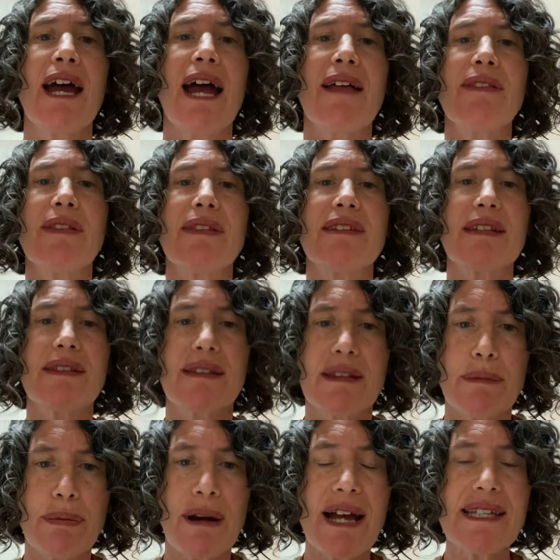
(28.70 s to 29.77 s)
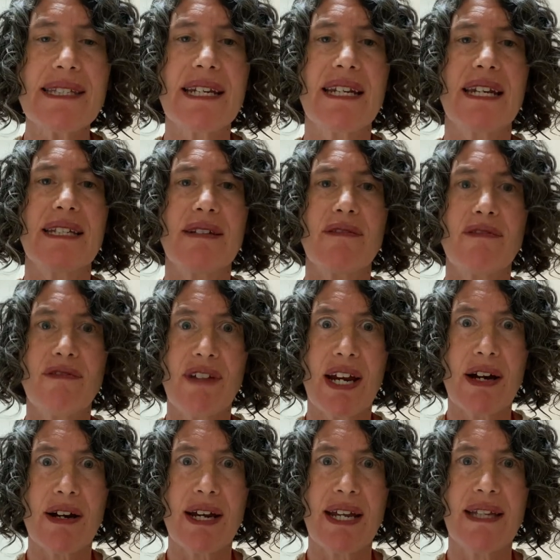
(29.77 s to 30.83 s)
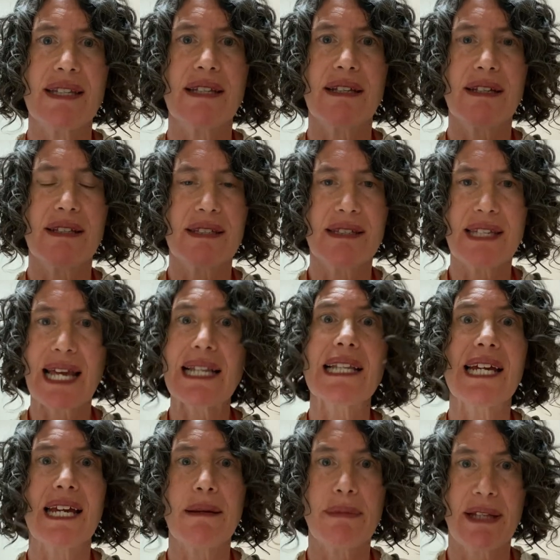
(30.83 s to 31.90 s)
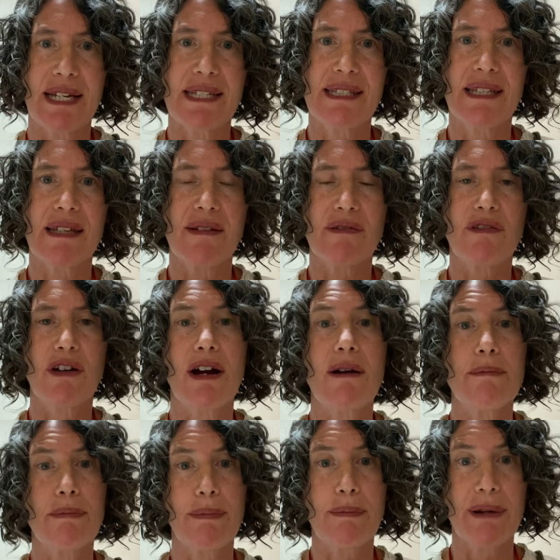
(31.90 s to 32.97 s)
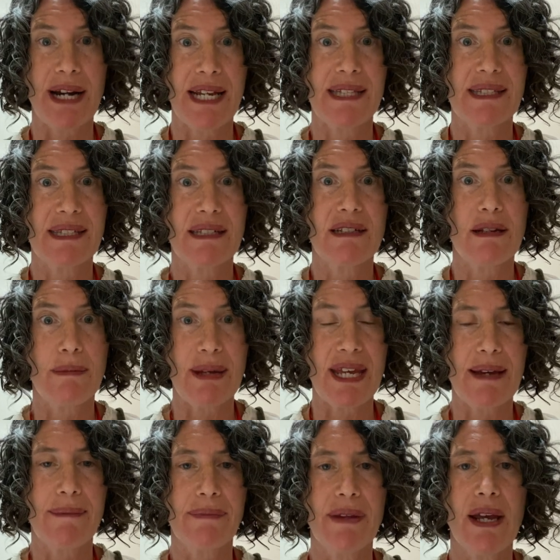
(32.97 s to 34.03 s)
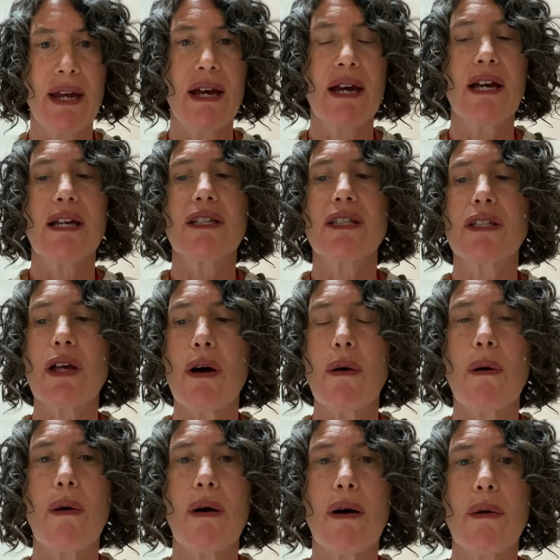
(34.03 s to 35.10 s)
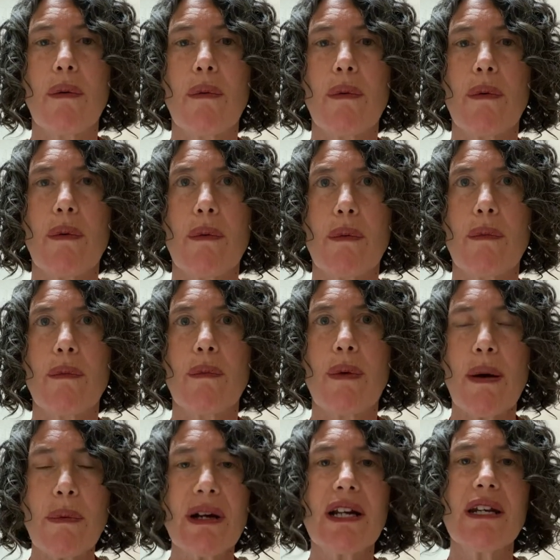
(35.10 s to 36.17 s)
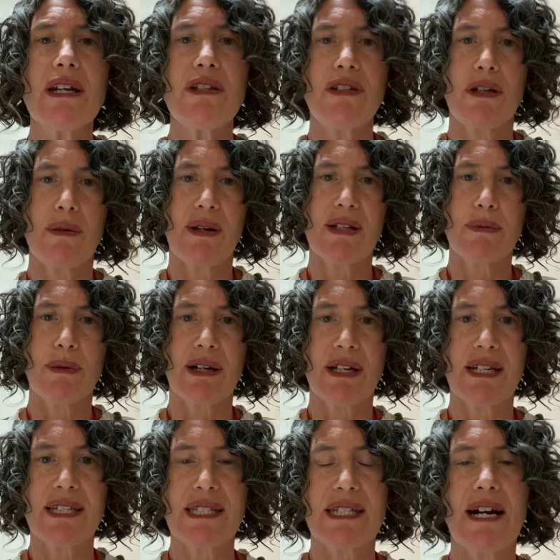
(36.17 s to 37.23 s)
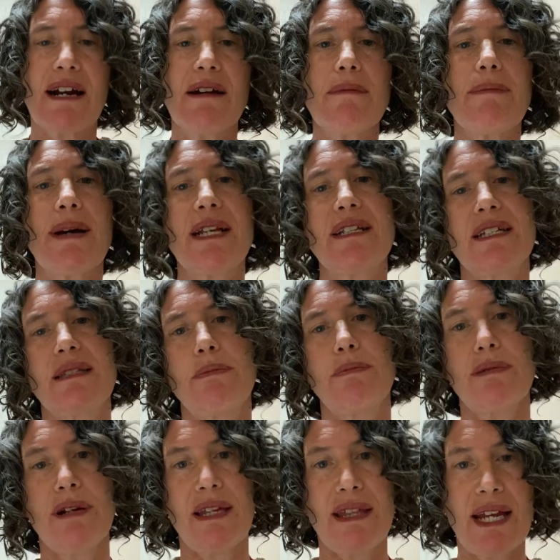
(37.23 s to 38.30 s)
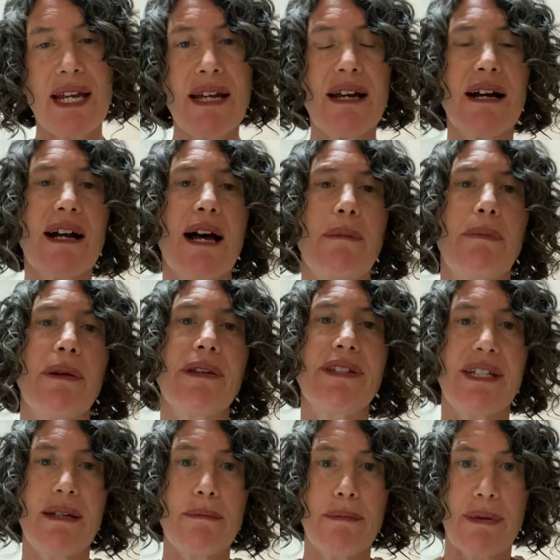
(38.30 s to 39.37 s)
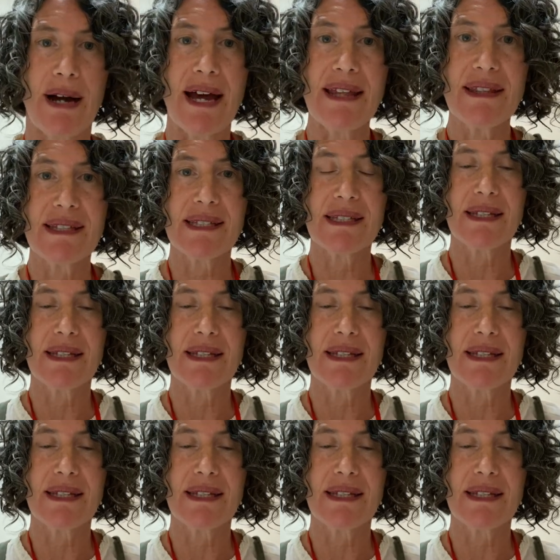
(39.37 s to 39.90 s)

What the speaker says: And the present is a very settling place for our brains to be. So what we're going to do is we're going to start by just breathing a couple deep breaths.